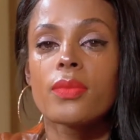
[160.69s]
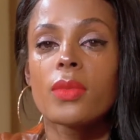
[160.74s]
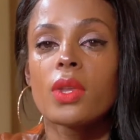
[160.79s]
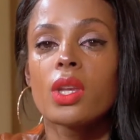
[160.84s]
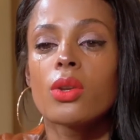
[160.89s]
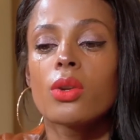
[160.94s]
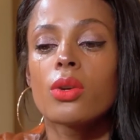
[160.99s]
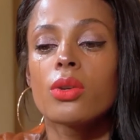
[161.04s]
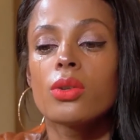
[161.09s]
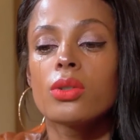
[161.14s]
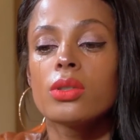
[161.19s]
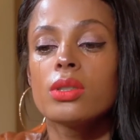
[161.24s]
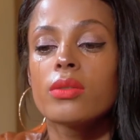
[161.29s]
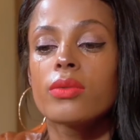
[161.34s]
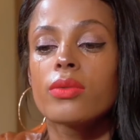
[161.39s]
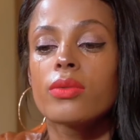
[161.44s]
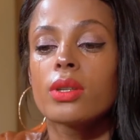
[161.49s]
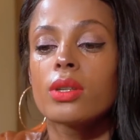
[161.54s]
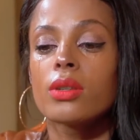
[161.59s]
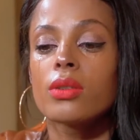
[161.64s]
you know, your
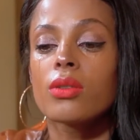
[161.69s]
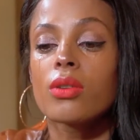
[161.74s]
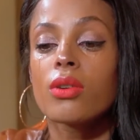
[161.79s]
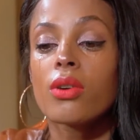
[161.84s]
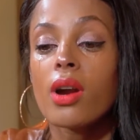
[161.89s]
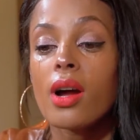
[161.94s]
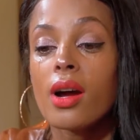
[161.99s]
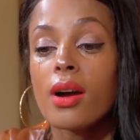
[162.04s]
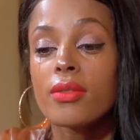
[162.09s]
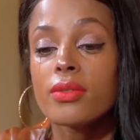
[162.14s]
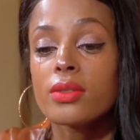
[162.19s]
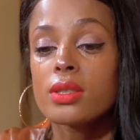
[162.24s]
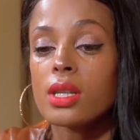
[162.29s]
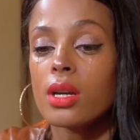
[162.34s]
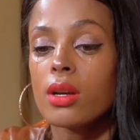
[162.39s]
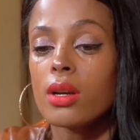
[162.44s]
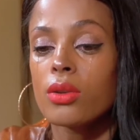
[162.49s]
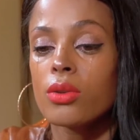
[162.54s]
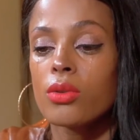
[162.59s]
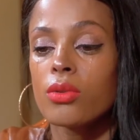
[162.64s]
different crafts,
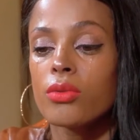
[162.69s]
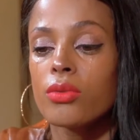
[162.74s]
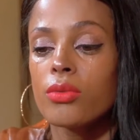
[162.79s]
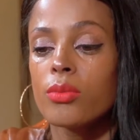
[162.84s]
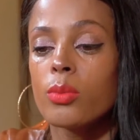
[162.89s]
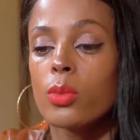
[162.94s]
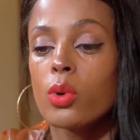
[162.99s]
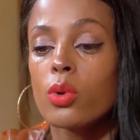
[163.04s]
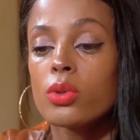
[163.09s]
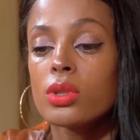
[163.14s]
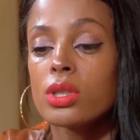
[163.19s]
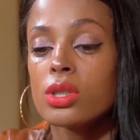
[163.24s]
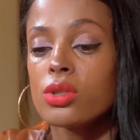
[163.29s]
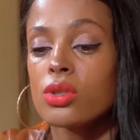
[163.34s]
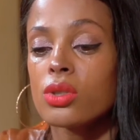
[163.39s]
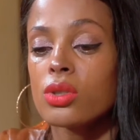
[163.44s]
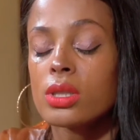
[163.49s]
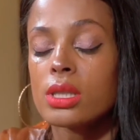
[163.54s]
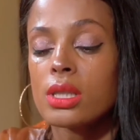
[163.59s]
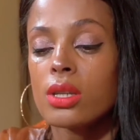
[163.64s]
how you've molded
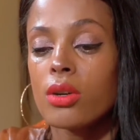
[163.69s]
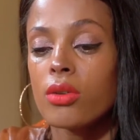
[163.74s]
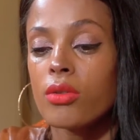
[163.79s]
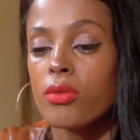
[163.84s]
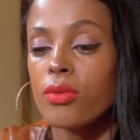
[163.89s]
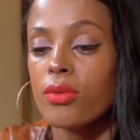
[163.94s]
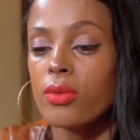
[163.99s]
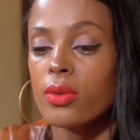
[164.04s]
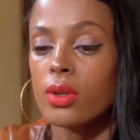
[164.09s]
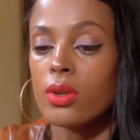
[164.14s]
yourself.